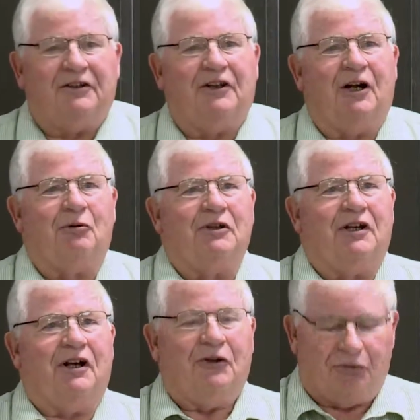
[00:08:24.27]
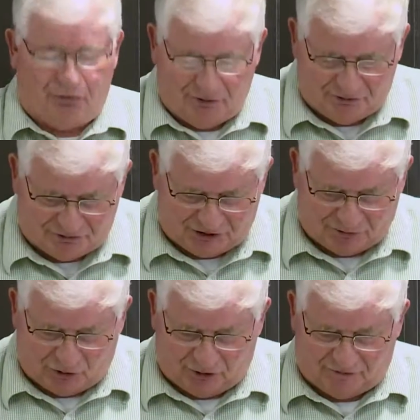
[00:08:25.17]
When you go through
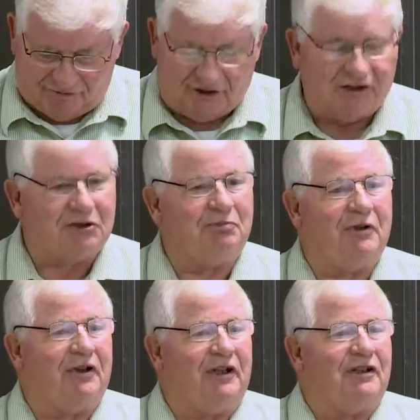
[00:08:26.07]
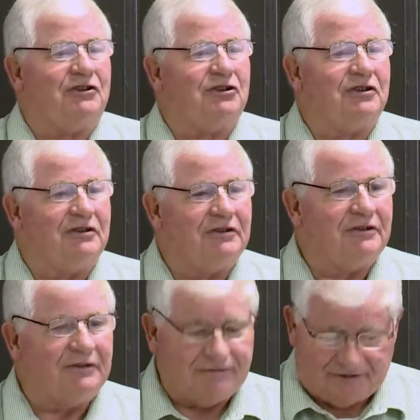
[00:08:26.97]
some kind of experience,
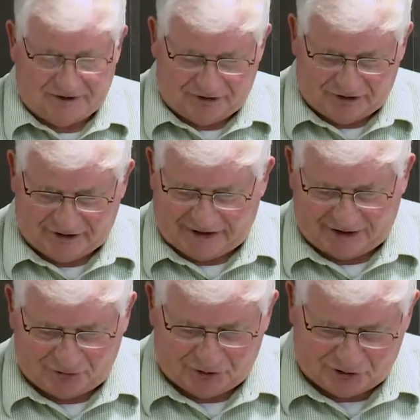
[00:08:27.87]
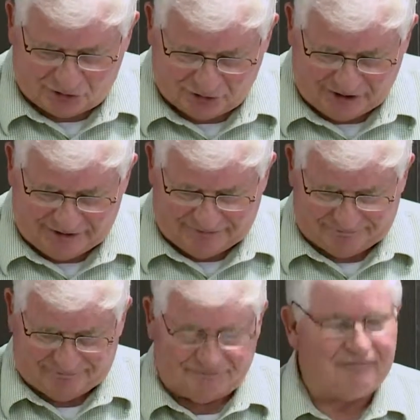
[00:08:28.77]
like a retreat
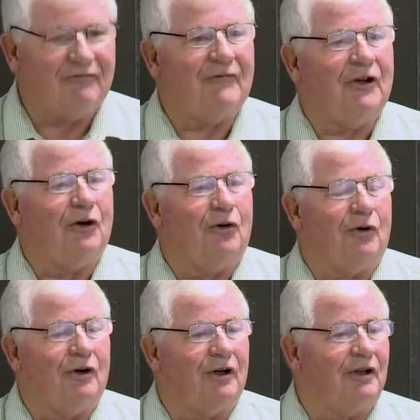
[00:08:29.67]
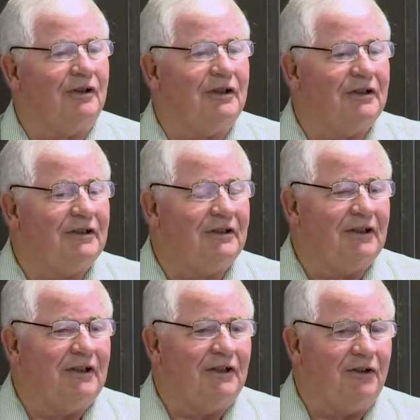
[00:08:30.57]
or,
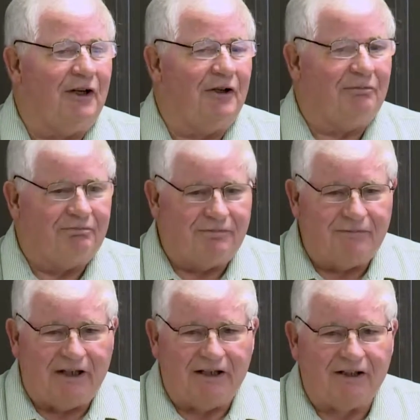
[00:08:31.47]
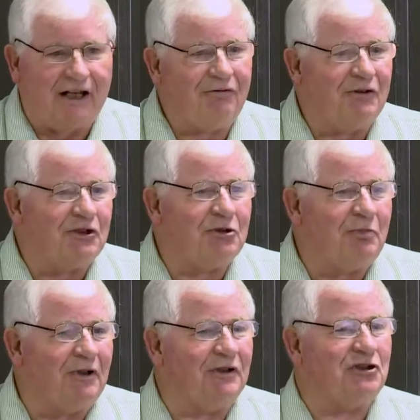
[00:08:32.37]
a Life in the
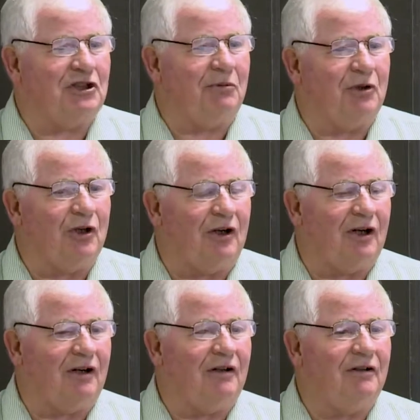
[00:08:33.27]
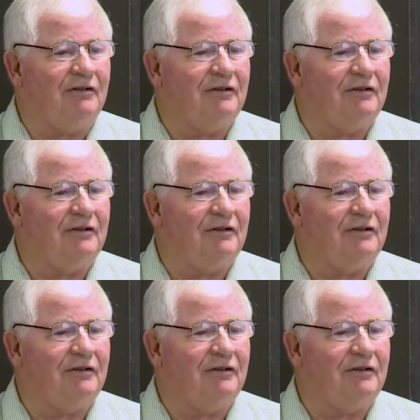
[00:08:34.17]
Spirit seminar,